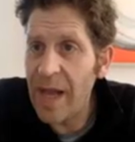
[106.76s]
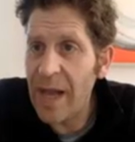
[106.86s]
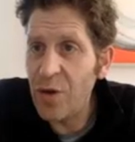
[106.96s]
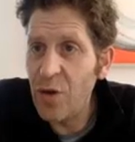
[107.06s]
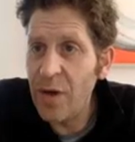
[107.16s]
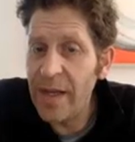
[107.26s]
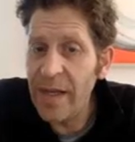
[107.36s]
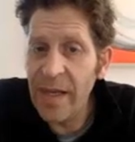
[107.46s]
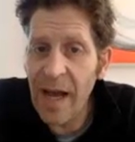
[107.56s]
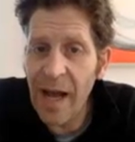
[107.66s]

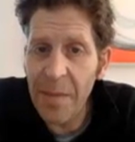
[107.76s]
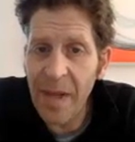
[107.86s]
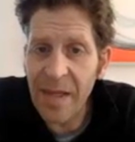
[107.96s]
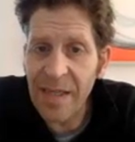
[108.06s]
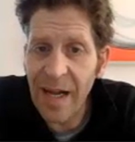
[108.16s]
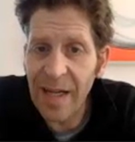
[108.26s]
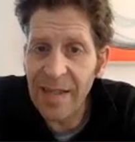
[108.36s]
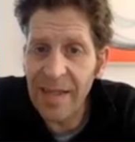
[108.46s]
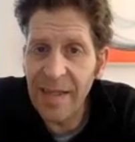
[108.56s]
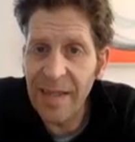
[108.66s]
annually, and that's
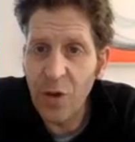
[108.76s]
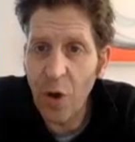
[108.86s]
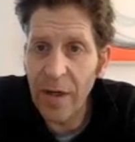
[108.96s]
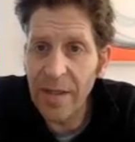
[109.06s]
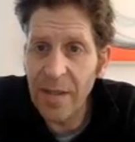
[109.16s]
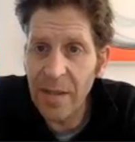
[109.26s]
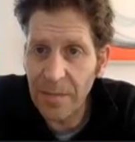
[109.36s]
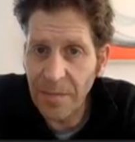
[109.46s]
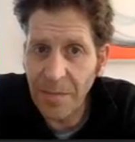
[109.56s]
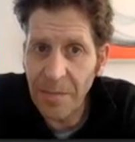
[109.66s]
$19,
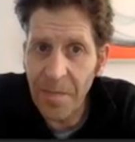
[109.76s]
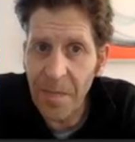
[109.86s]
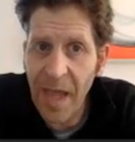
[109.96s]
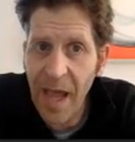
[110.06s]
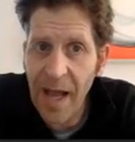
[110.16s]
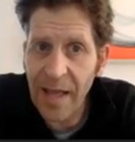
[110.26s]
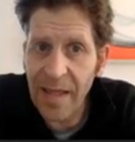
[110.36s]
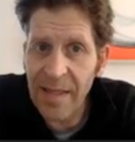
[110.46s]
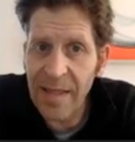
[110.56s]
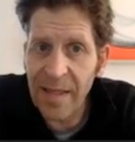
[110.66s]
and
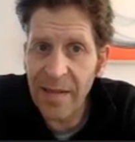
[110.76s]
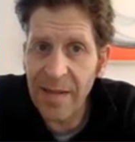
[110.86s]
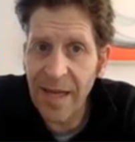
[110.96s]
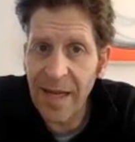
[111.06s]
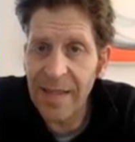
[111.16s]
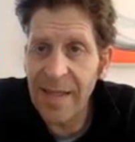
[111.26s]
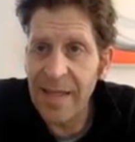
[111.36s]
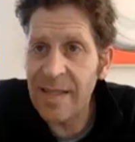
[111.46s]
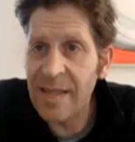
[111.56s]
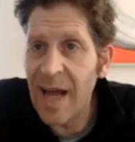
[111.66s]
the single site
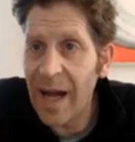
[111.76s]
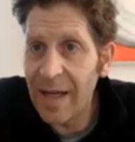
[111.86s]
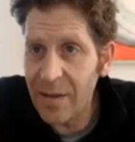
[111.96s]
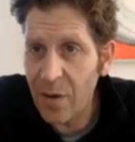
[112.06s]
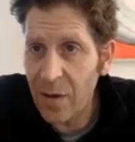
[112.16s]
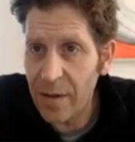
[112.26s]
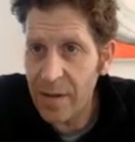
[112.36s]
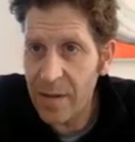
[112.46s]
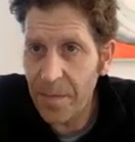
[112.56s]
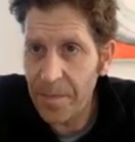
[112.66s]
is
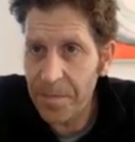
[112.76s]
$9.